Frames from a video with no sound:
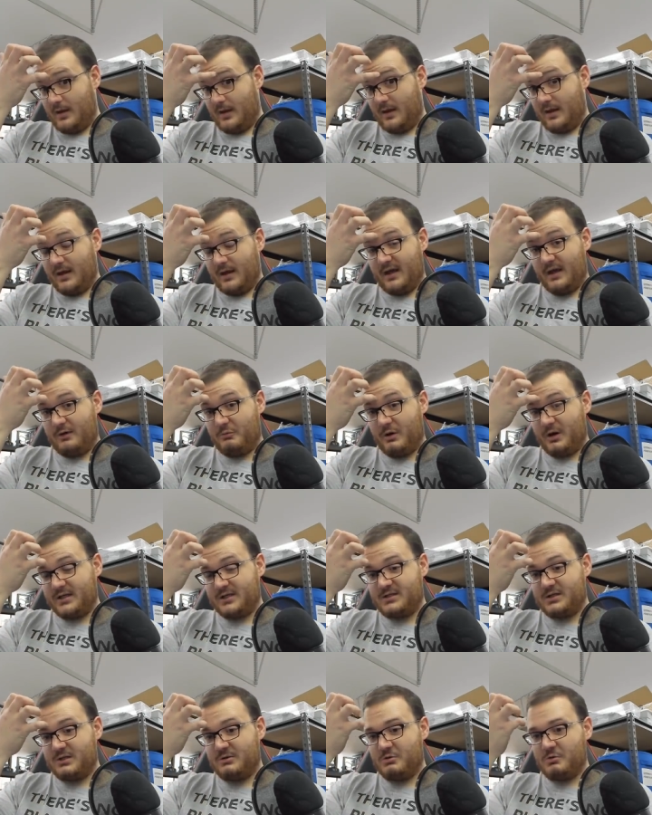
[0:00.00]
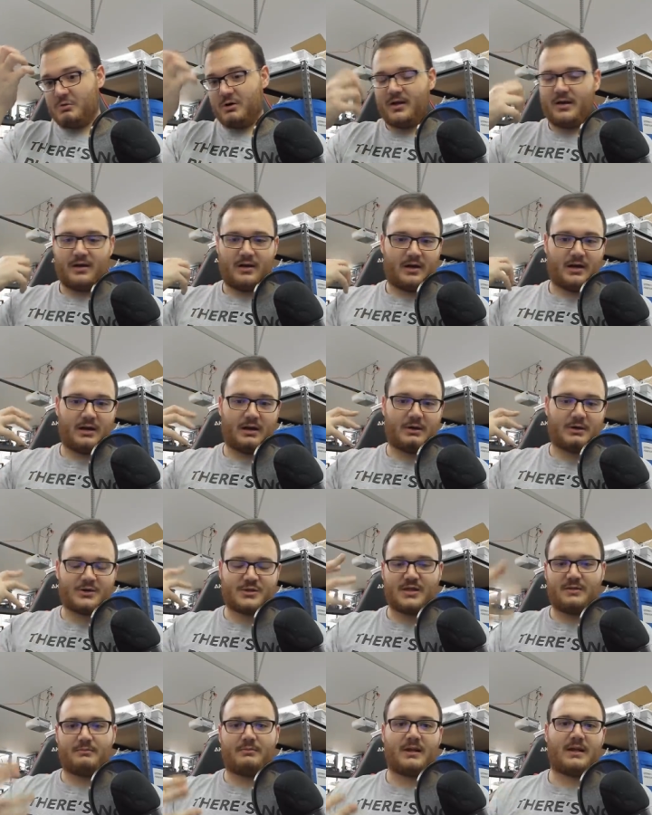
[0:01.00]
I want to hire
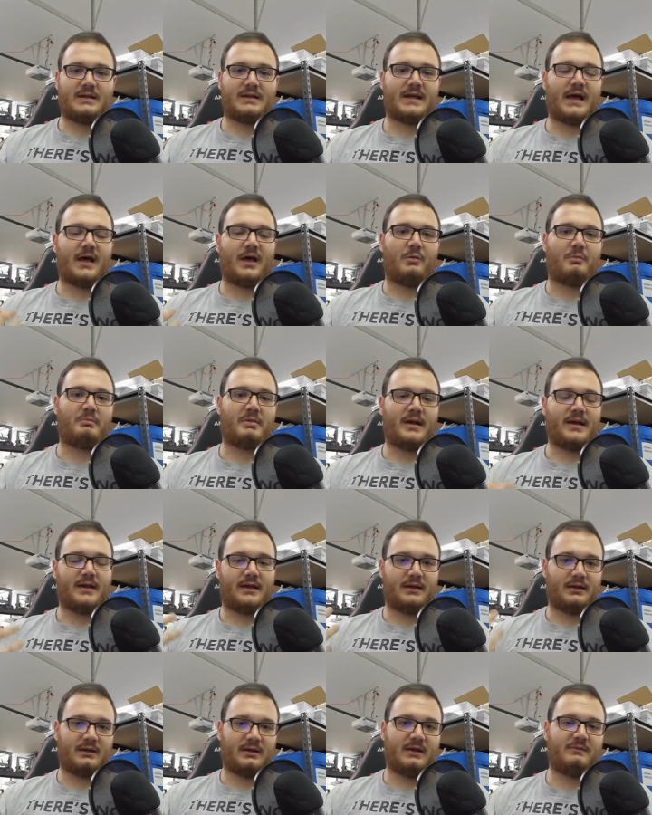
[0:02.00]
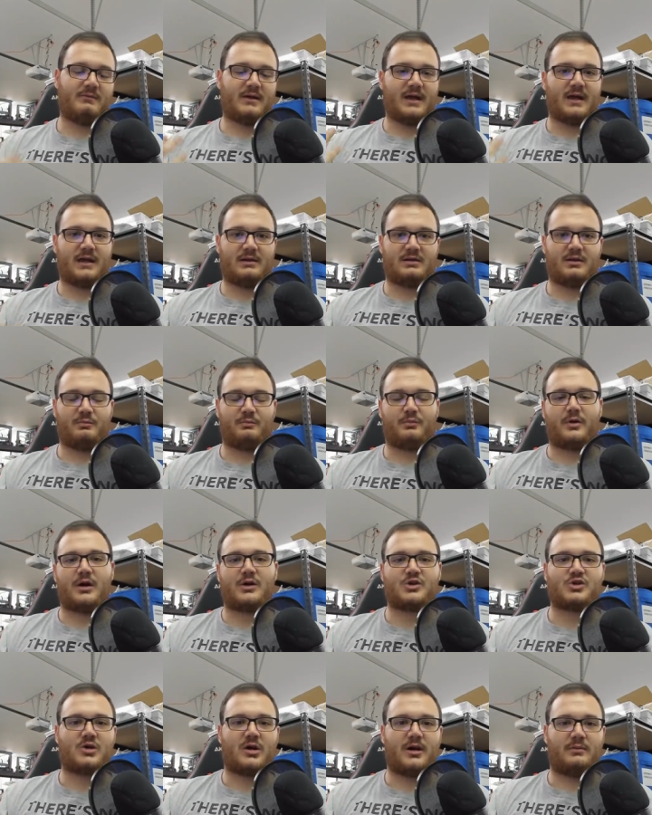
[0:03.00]
somebody to help alleviate the
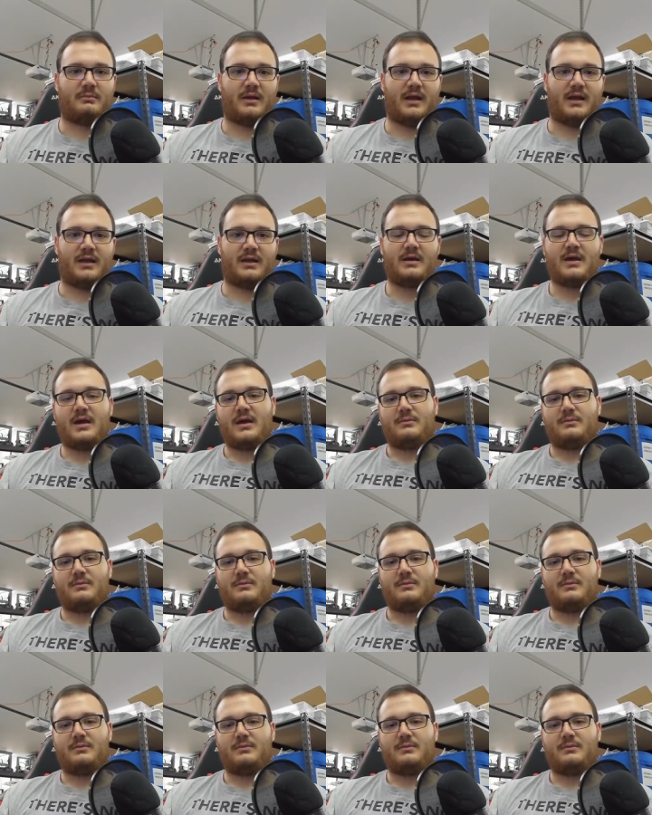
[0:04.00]
pressure on me,